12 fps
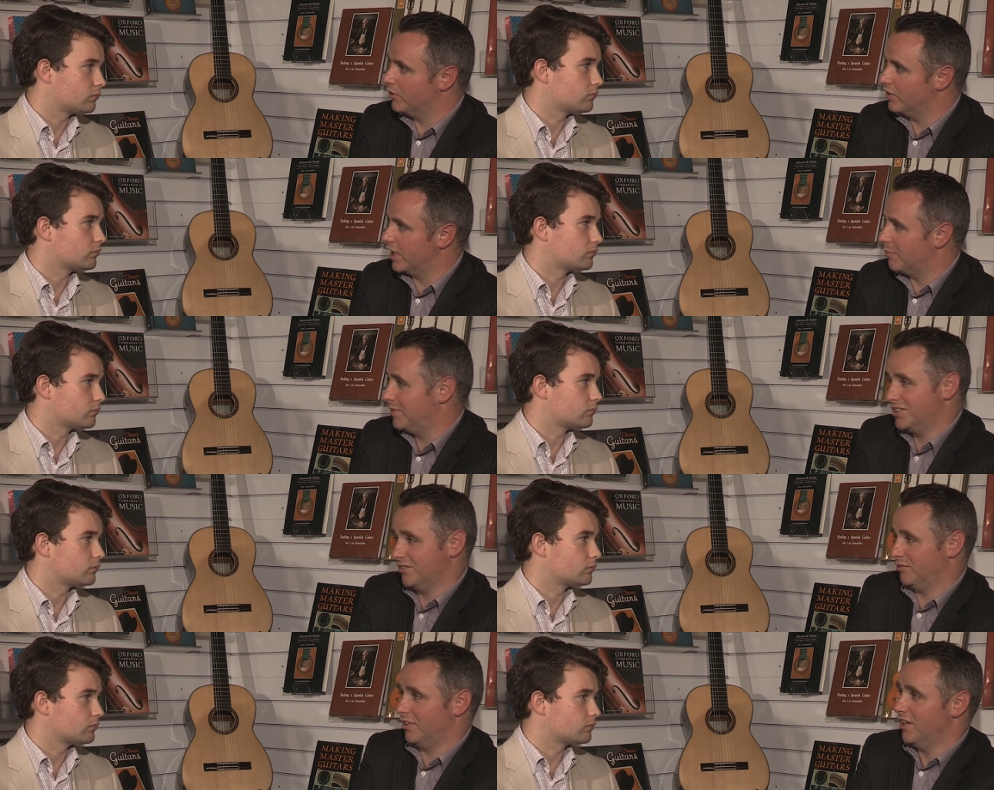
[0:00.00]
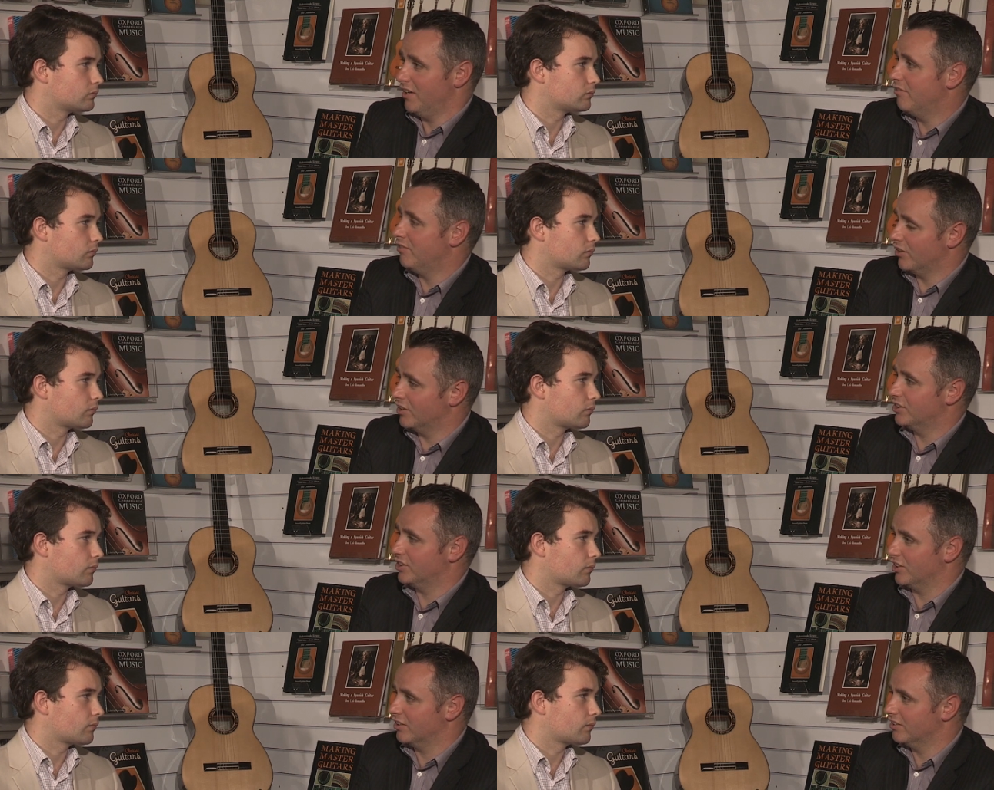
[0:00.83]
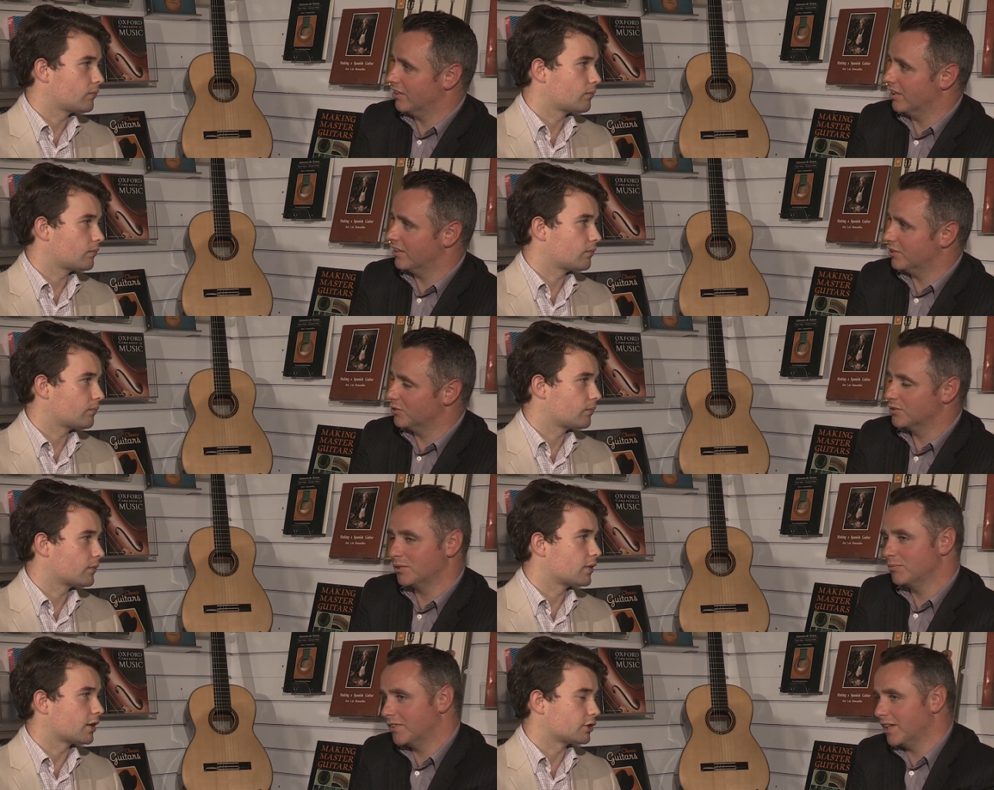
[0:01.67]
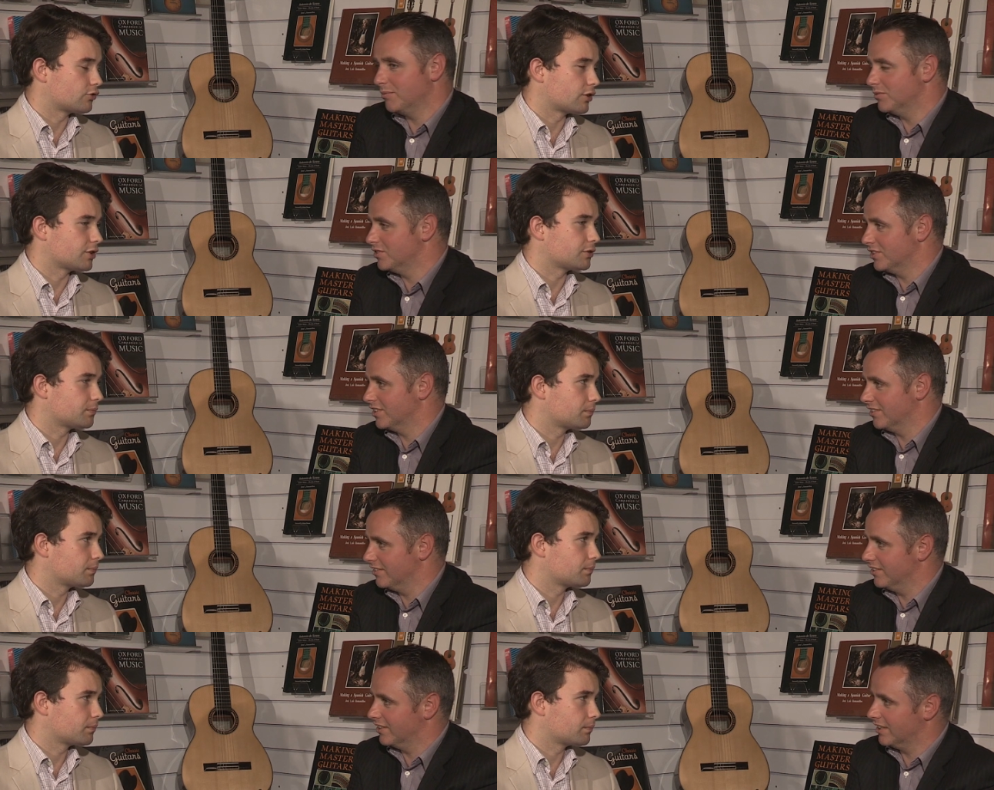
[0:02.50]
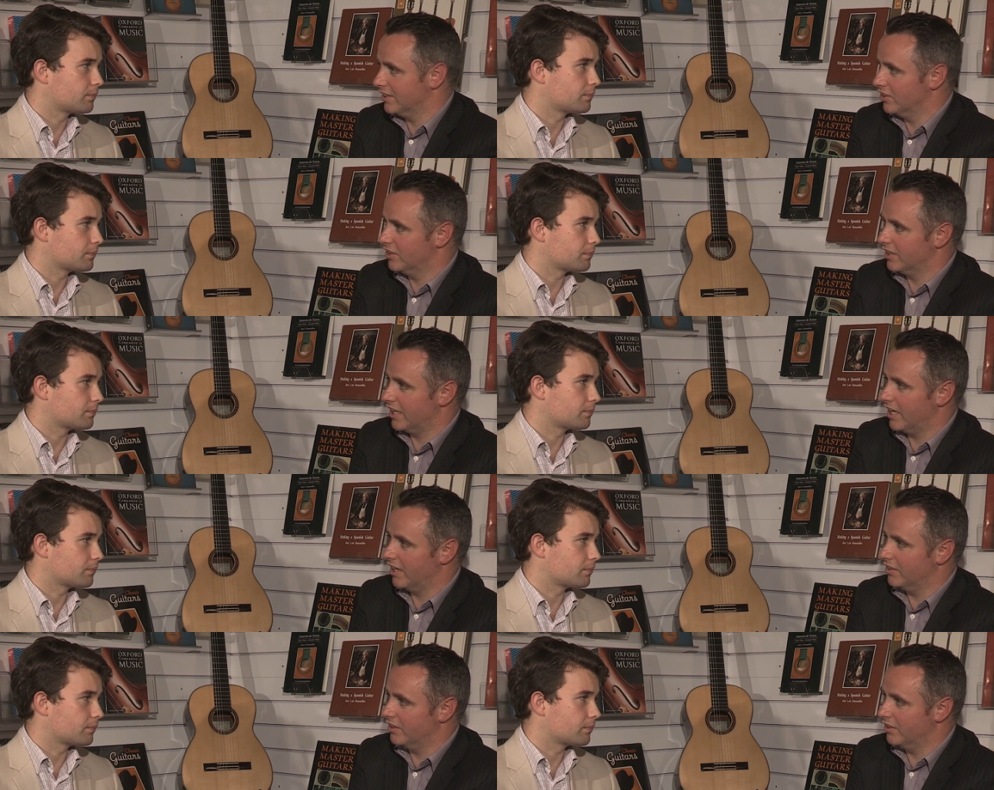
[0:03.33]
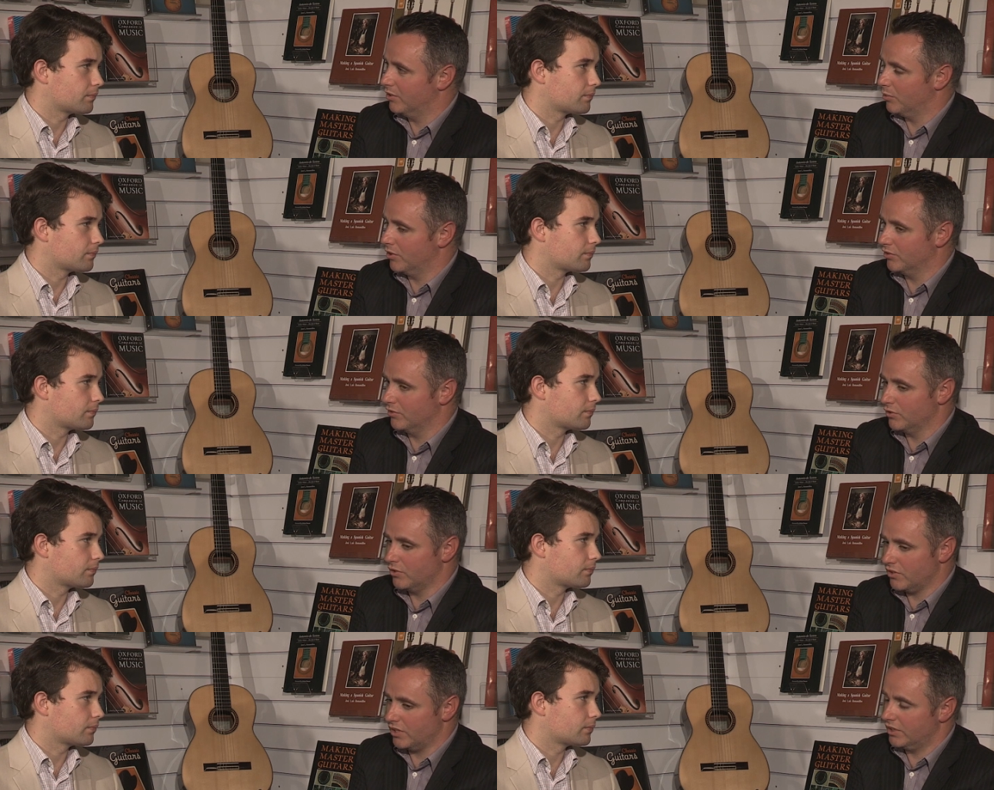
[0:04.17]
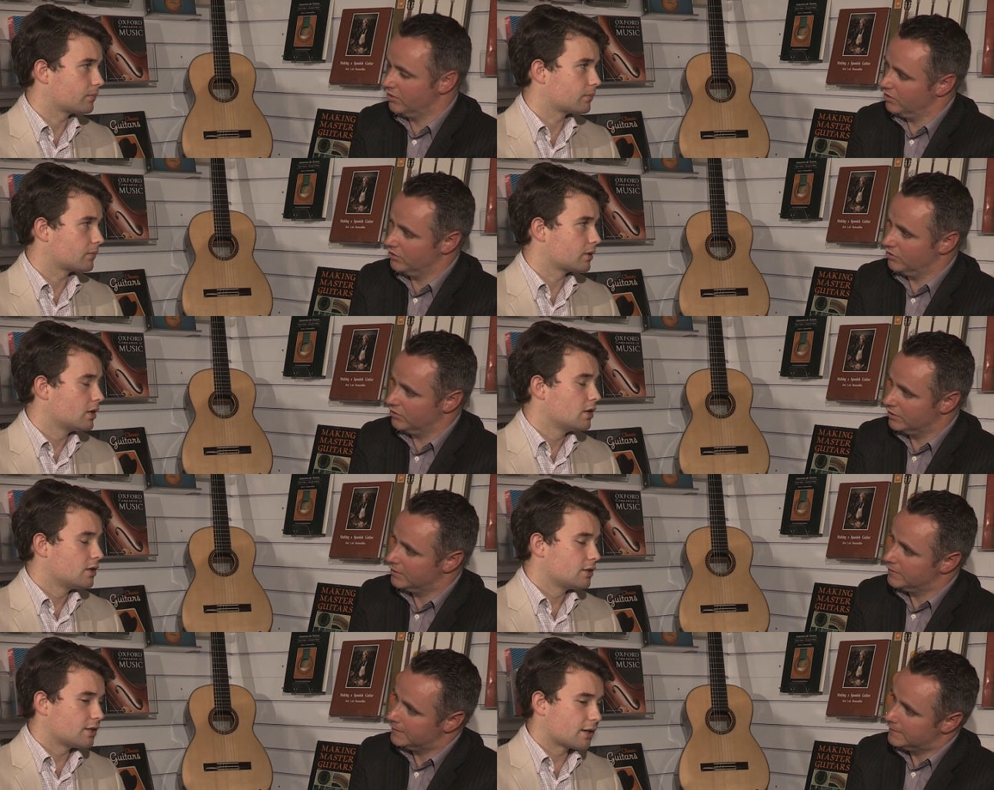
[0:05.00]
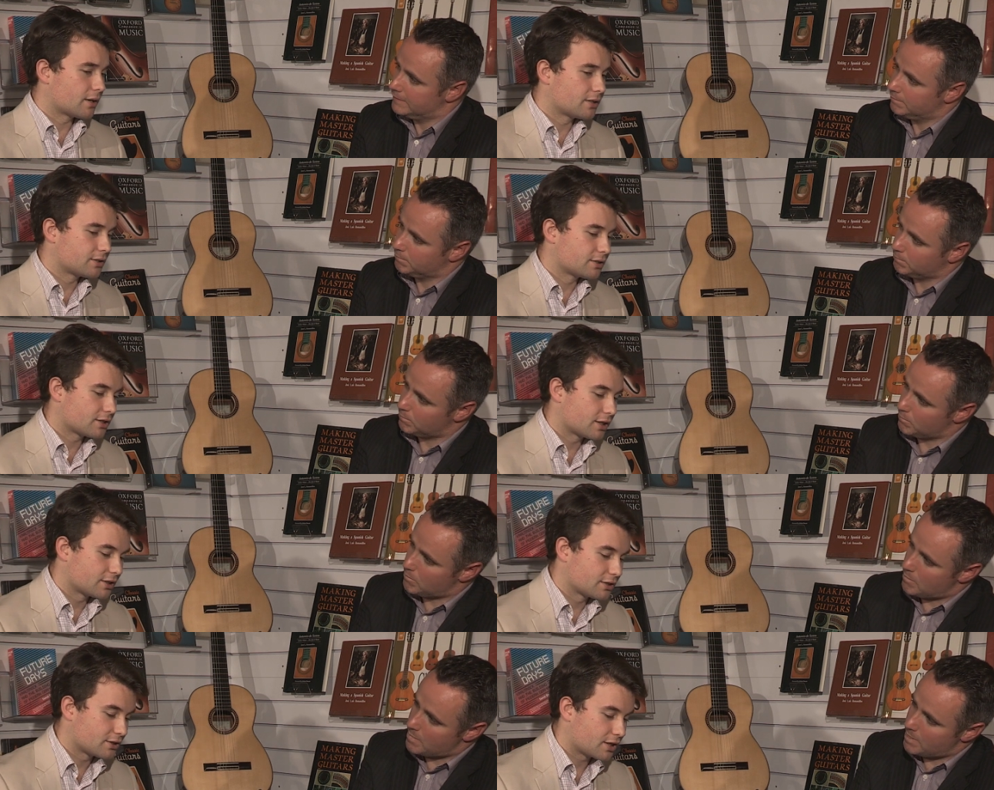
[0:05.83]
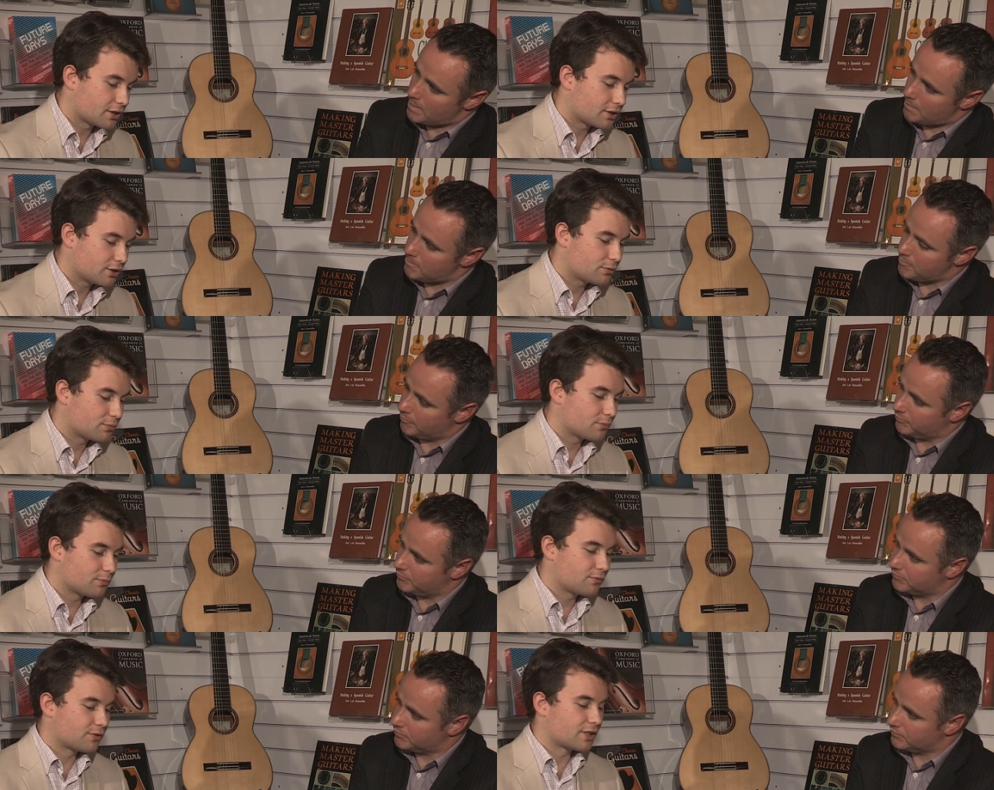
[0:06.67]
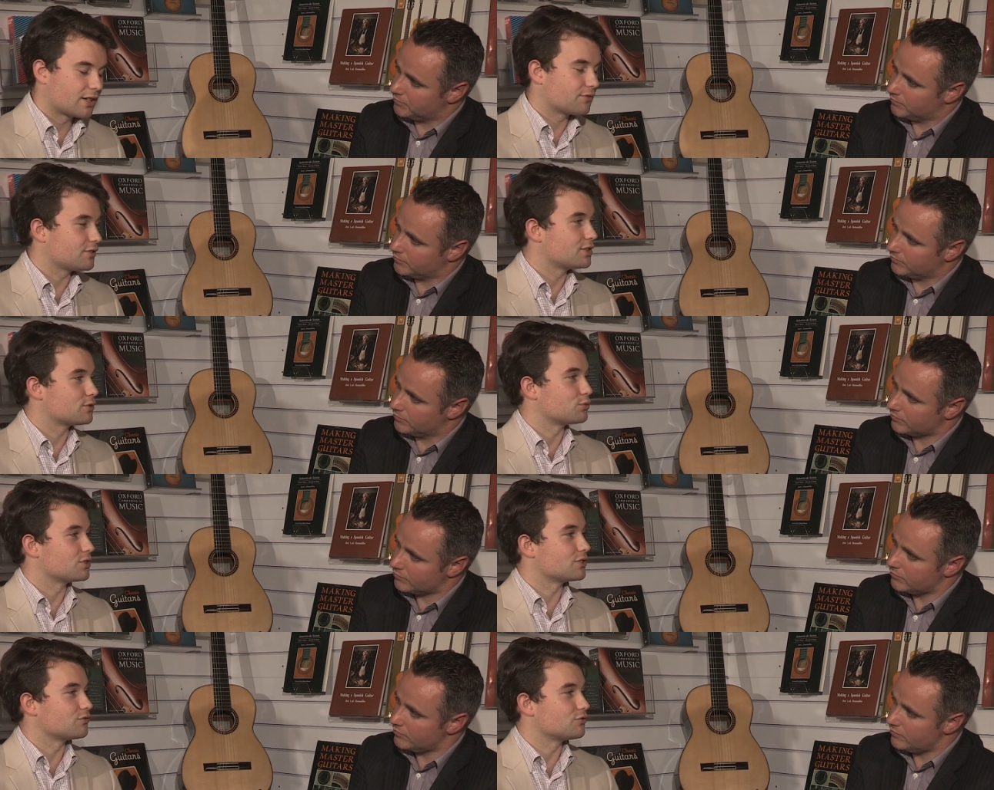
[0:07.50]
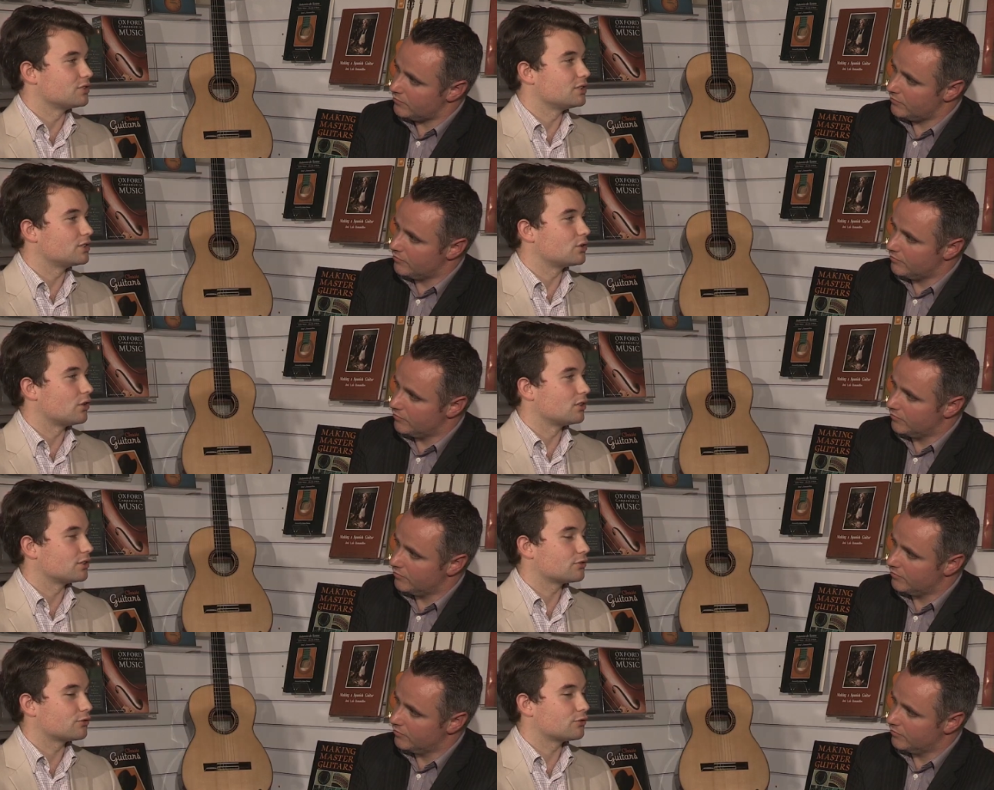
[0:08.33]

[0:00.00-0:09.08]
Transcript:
Speaker 1: building a piece of furniture like you know sometimes right. you can you can you can get in, in the world of lutherie. You know.
Speaker 2: Yeah, and and I think for that reason we can really call it